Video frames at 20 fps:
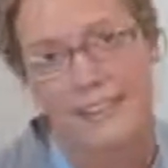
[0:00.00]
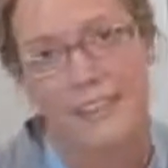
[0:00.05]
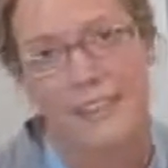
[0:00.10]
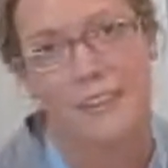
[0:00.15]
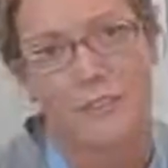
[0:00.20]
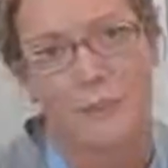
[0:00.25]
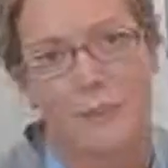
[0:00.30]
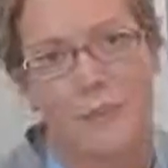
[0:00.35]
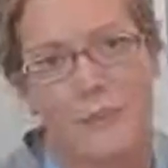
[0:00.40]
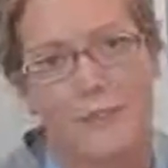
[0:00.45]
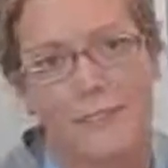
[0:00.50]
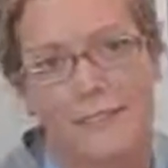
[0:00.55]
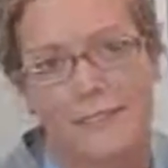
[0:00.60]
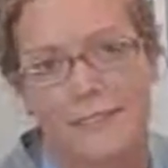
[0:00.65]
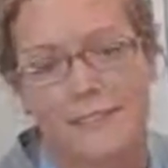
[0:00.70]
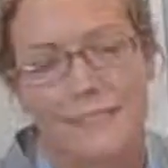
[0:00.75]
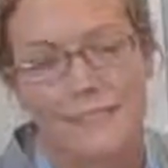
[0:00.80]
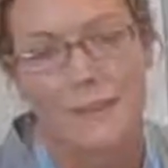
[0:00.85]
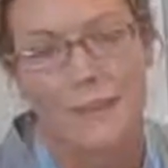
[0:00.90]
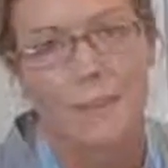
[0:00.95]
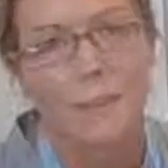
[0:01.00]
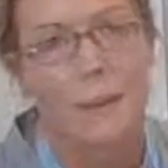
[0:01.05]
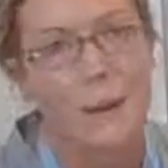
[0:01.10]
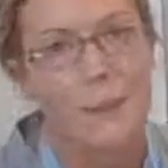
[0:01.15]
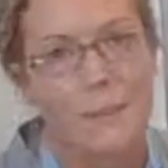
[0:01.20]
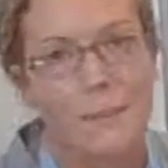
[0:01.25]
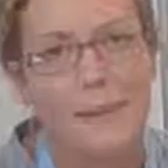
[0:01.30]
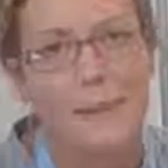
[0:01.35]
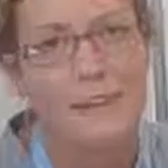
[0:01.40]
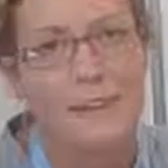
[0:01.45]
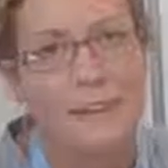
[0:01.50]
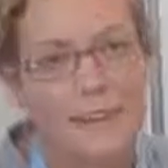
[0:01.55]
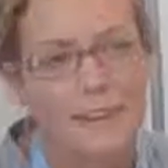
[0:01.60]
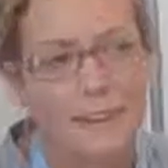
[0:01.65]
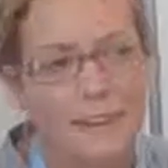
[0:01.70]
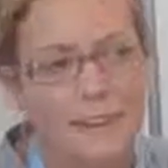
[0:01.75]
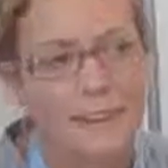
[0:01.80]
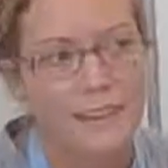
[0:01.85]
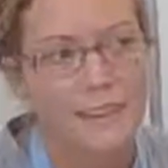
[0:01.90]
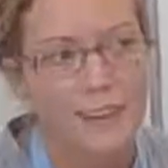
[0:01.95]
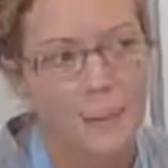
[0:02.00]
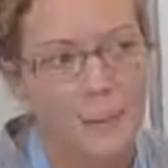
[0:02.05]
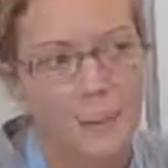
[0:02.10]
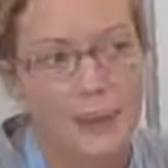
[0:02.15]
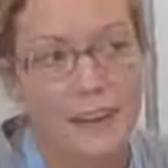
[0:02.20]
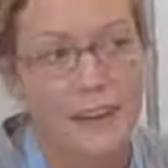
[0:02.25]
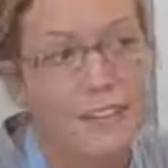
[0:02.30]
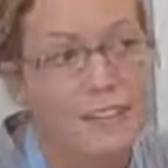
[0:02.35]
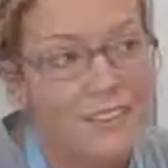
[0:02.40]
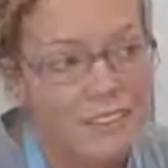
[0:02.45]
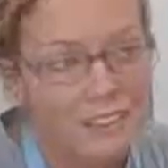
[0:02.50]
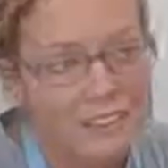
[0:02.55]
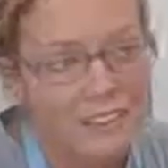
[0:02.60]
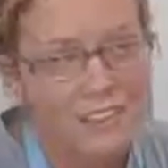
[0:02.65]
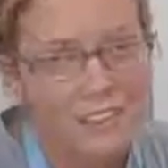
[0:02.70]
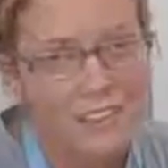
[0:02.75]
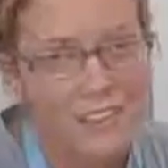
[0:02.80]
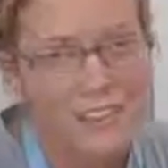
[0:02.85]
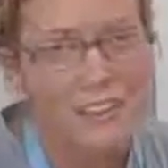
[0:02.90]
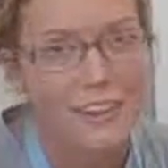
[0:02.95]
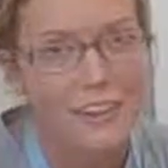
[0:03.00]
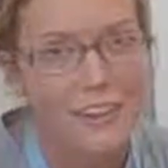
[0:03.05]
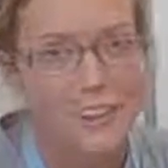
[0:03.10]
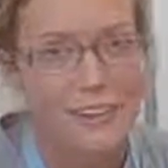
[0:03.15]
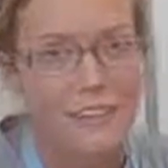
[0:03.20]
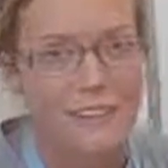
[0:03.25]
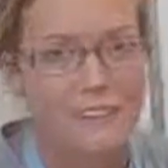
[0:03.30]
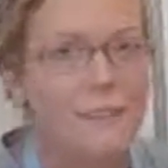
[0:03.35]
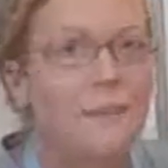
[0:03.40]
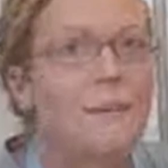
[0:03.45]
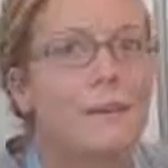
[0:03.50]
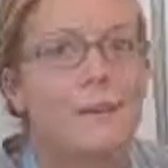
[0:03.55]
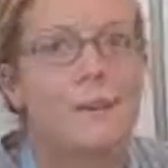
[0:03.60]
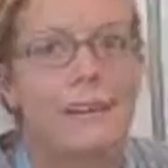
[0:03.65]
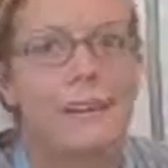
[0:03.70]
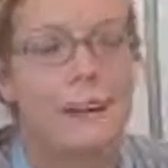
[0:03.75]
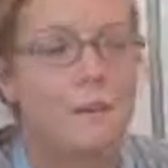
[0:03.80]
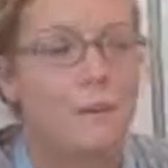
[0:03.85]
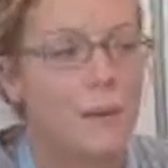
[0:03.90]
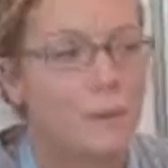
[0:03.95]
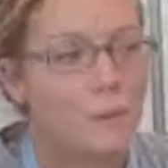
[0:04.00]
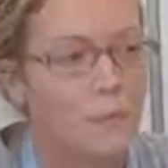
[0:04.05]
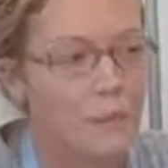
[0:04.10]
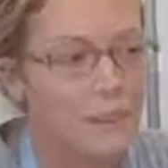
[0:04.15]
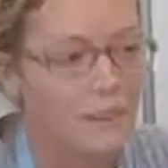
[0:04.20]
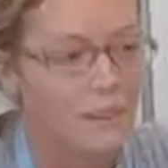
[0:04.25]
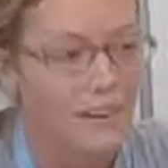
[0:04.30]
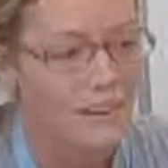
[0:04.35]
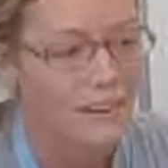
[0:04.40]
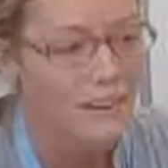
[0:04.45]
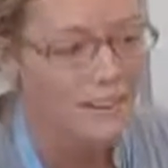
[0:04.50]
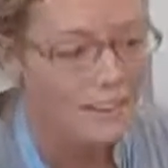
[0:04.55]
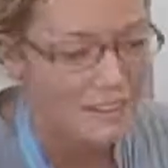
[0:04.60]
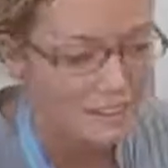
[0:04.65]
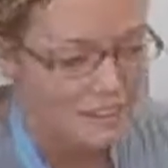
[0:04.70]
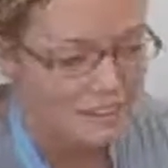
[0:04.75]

Government, the public, the private sector has to come up with a